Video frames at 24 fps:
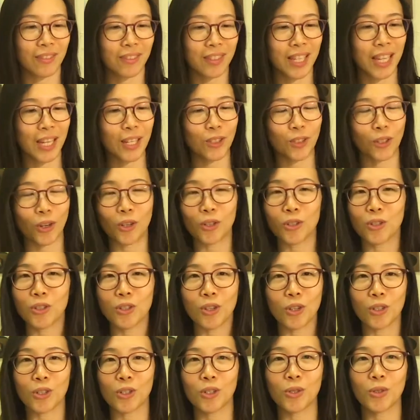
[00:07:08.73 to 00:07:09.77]
take
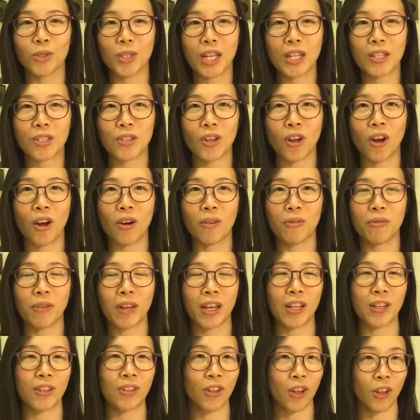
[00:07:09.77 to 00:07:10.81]
your 2 days off
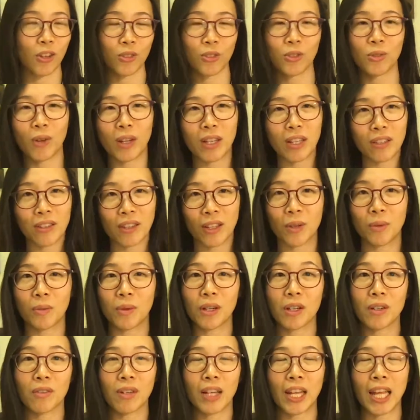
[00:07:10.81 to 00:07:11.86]
and not do anything
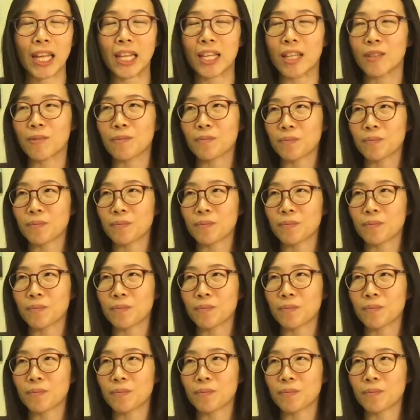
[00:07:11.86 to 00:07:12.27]
work related.